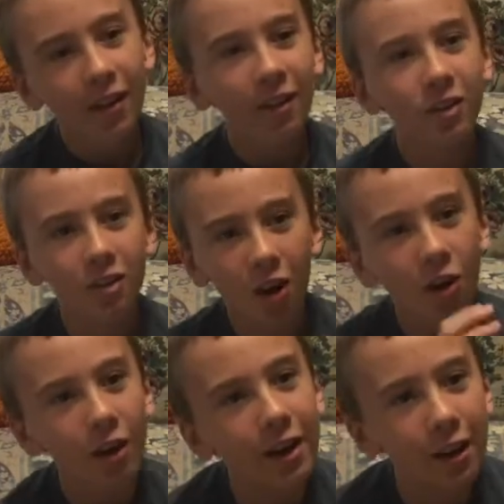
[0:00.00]

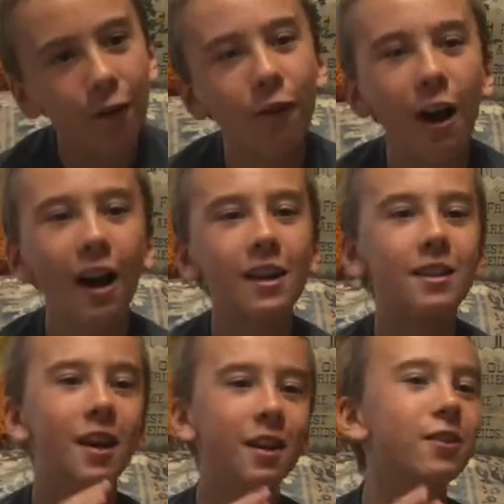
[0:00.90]
sorry if I
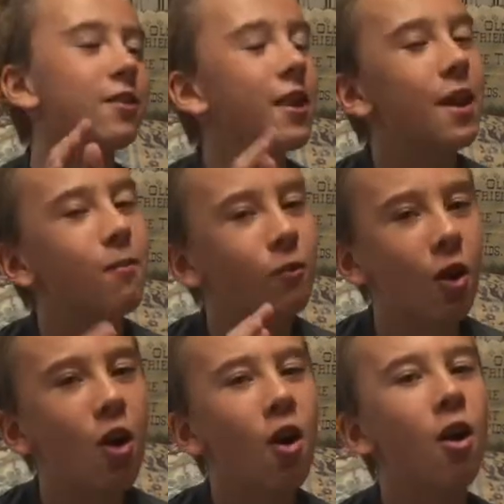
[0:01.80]
said your name
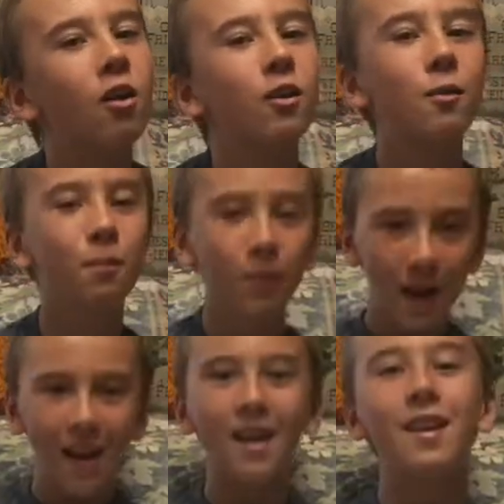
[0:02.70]
wrong,
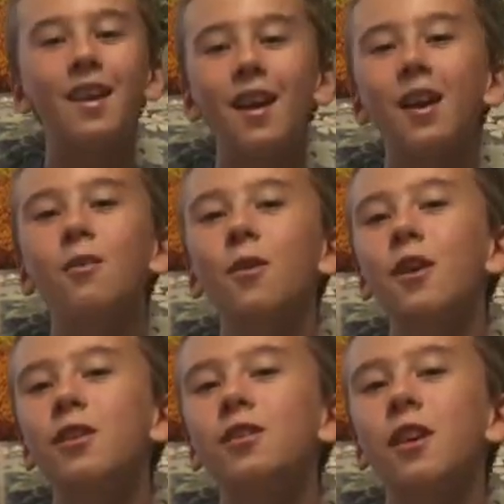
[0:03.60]
but
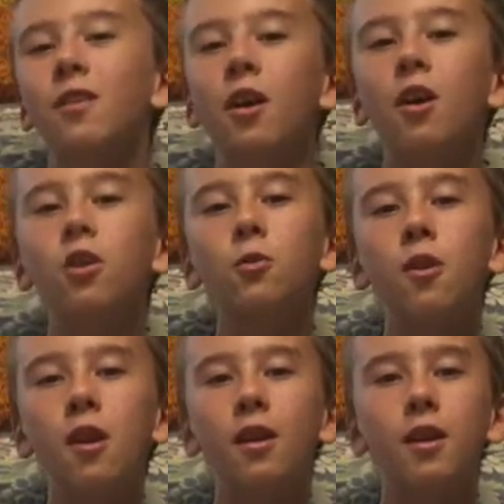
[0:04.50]
anyways, and the other
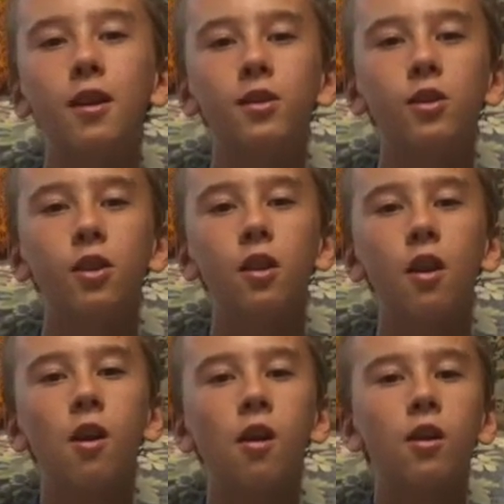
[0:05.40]
one is,
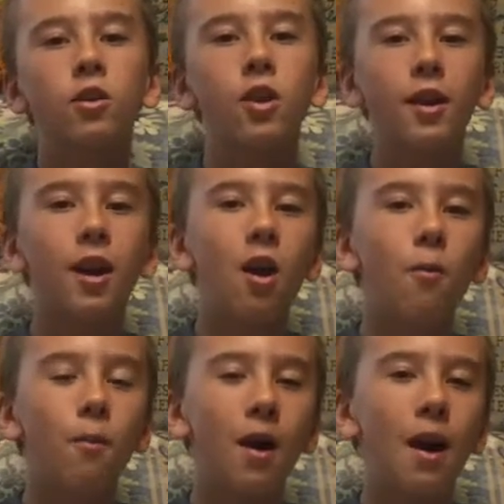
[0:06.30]
check
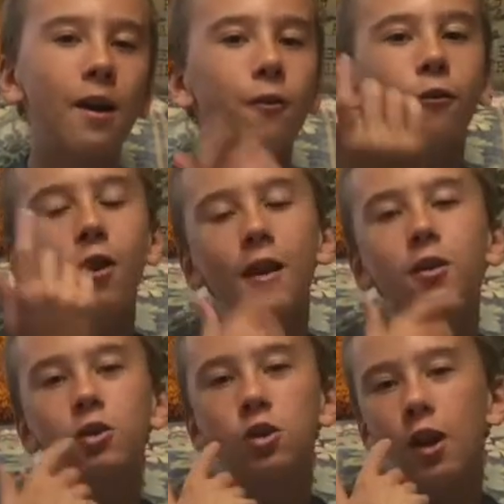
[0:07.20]
out my
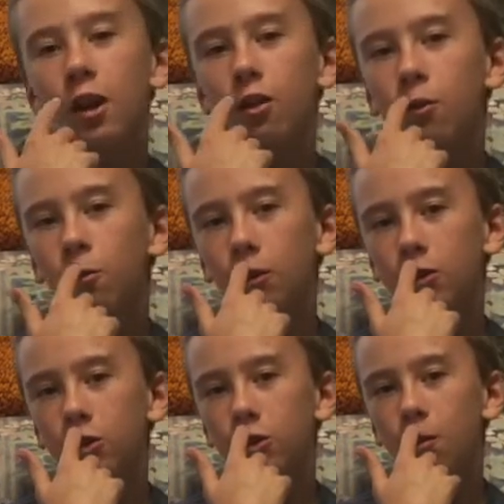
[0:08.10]
friend's channel,
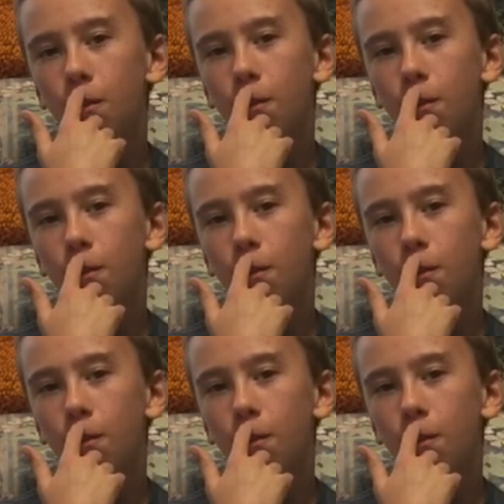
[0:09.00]
which is